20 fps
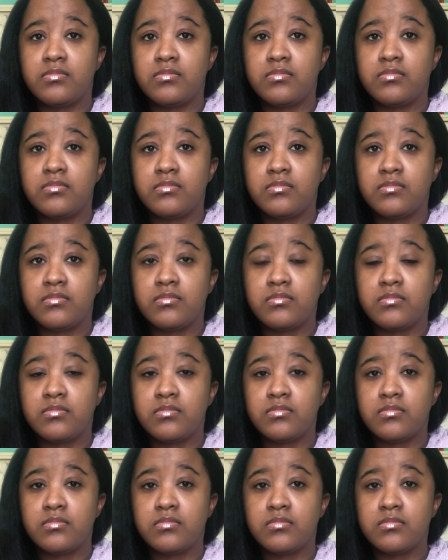
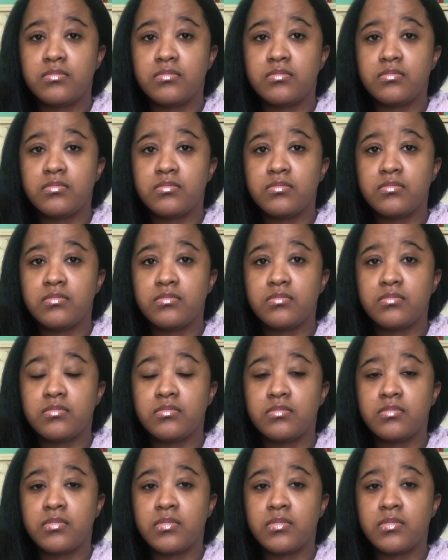No one is speaking in this clip.